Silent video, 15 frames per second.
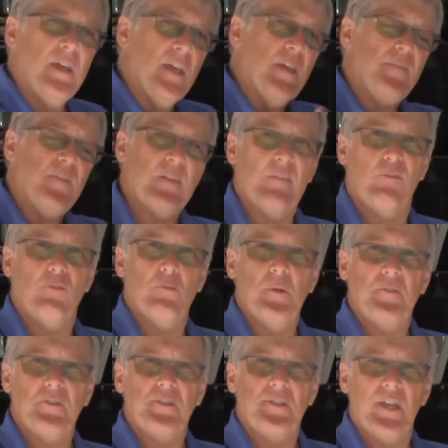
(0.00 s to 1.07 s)
If you've ever
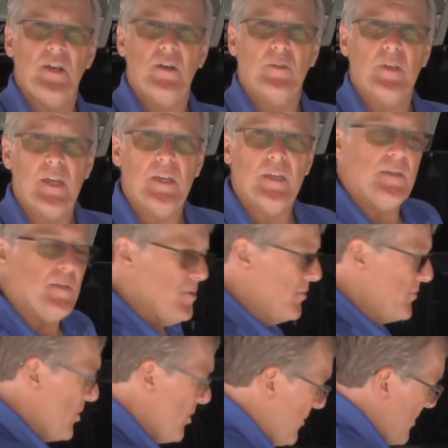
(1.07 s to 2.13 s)
removed your tailgate, you'll
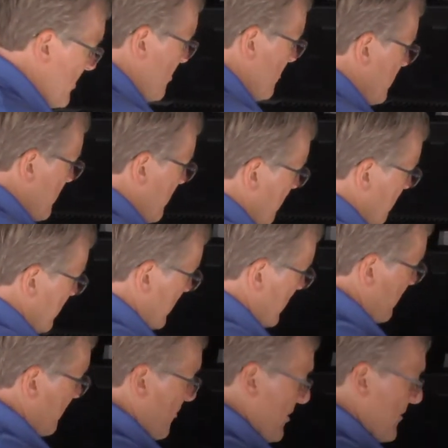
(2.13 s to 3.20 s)
know that you tilt it
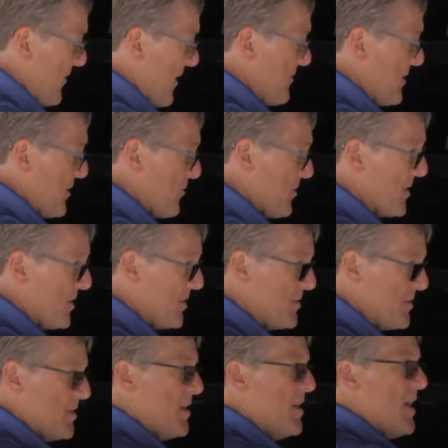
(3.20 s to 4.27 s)
at 45 degrees